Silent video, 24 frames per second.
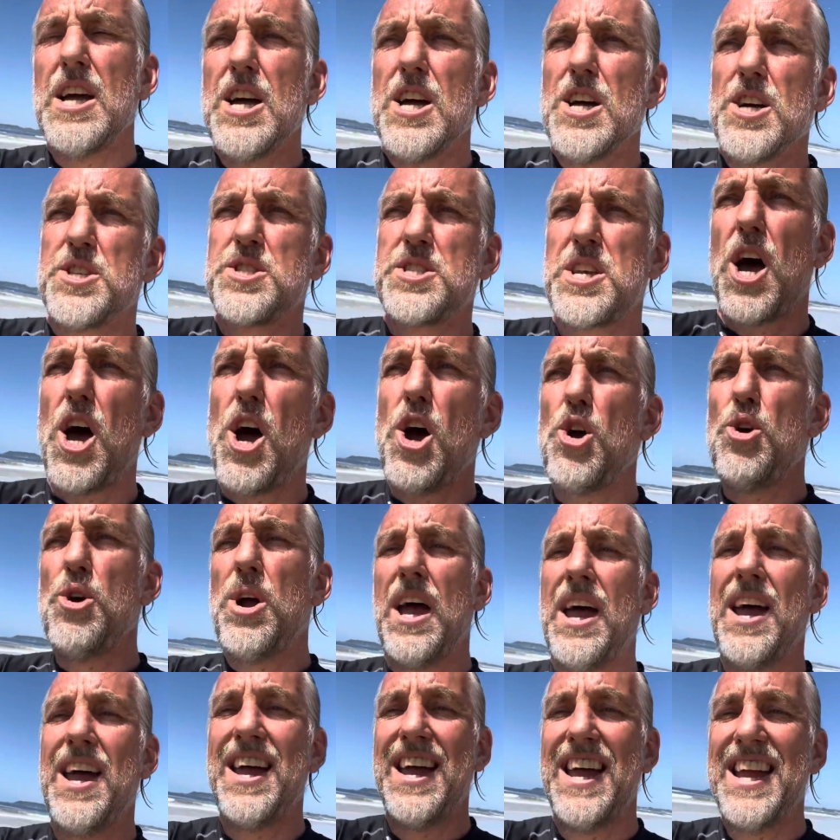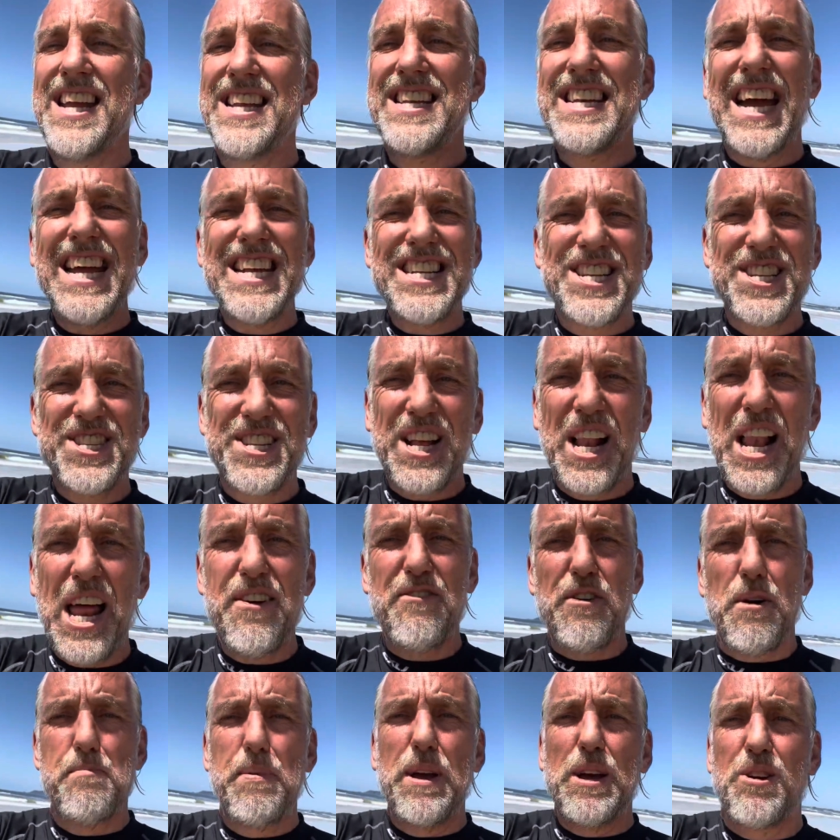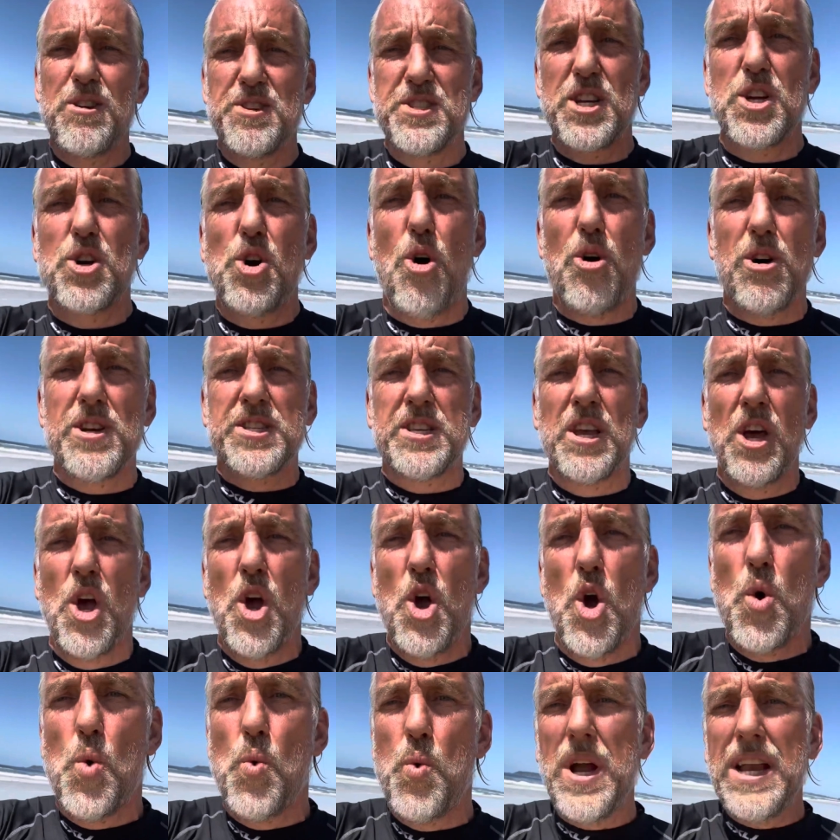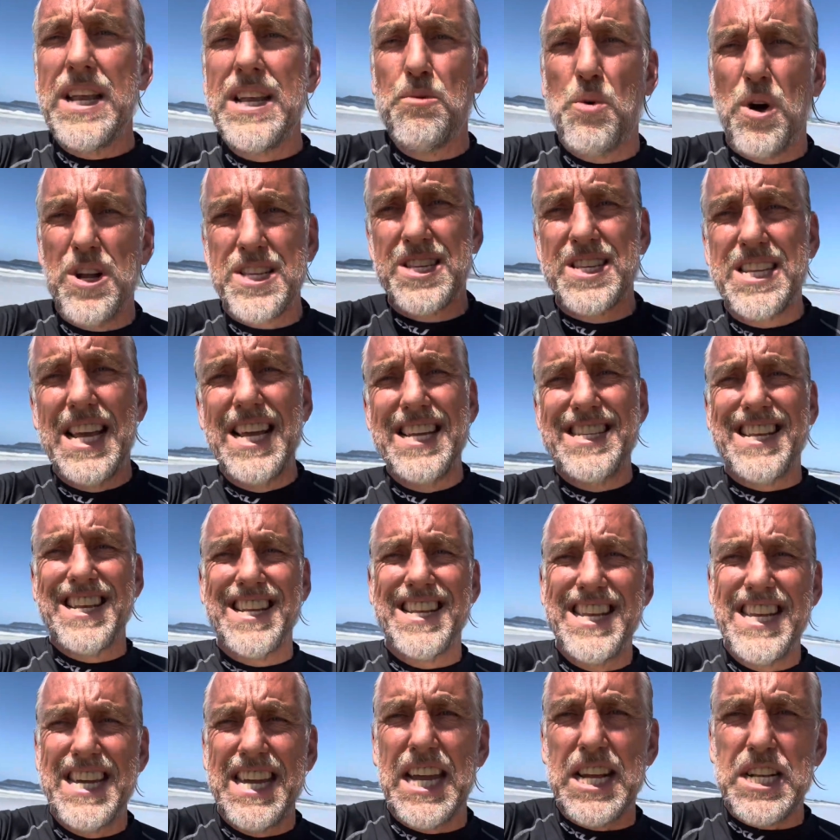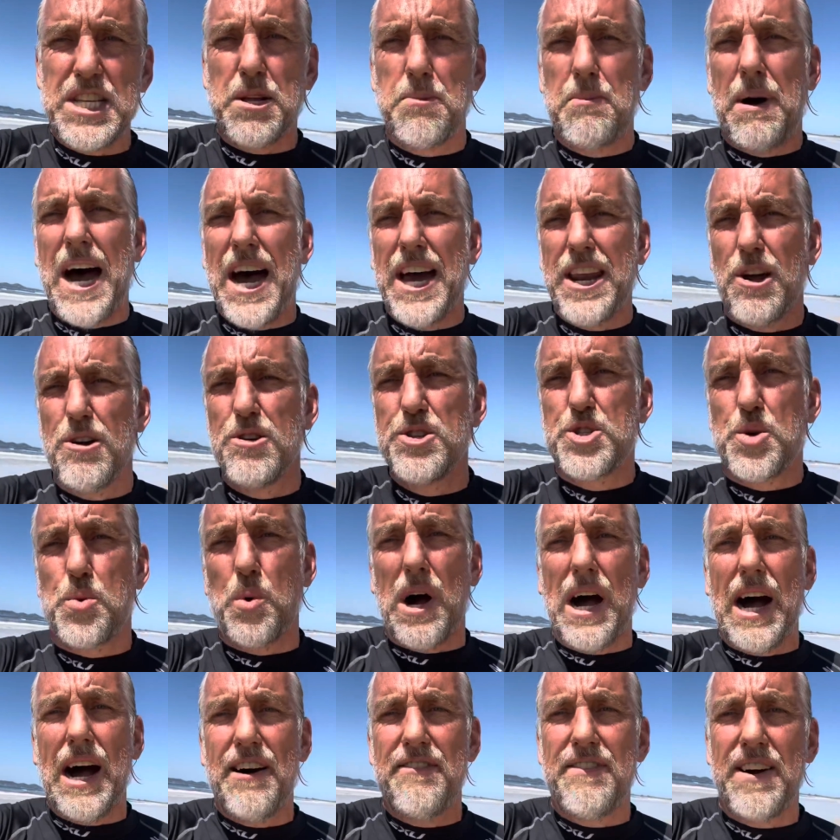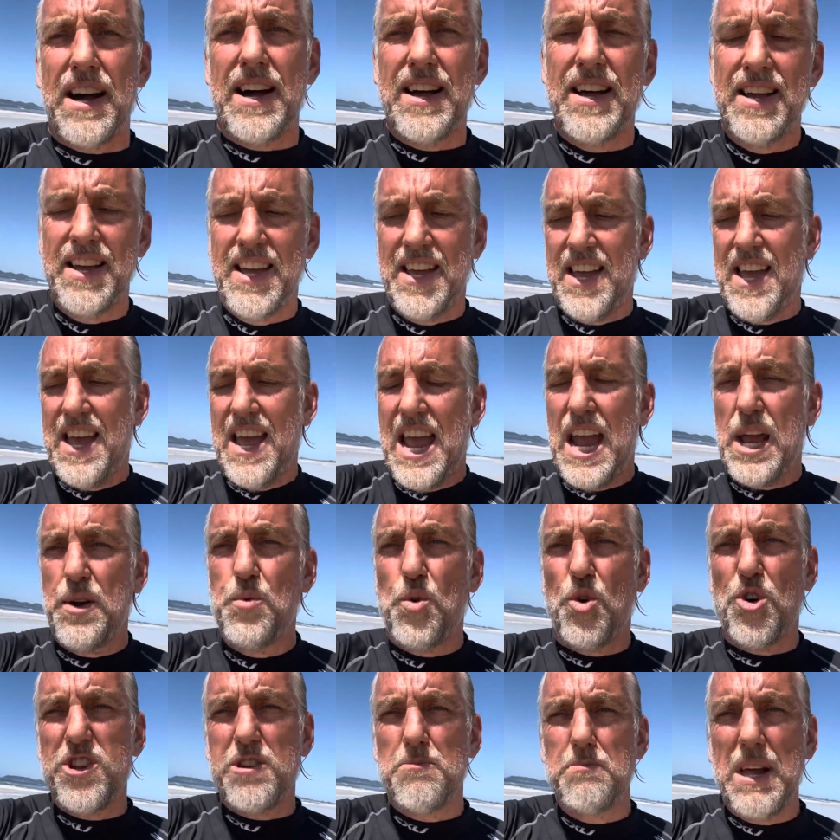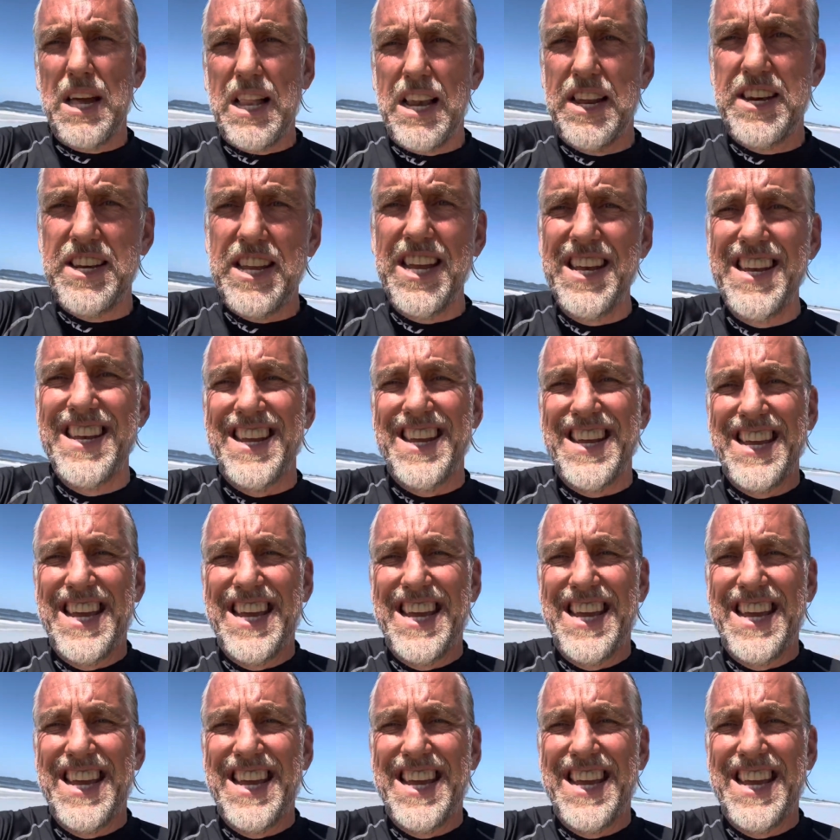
So nature's clever, because of course, what season do you get tomatoes, guava and watermelon in?